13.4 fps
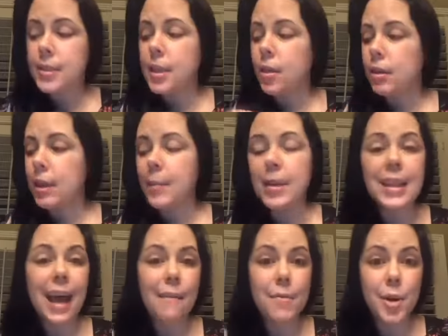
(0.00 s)
So lemon,
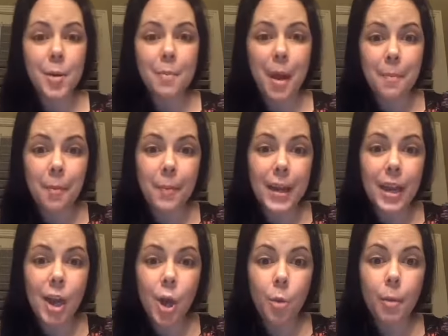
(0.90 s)
lavender, peppermint,
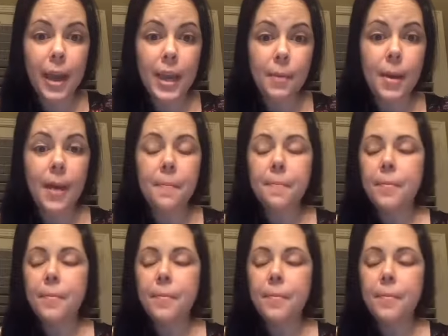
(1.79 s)
and copaiba.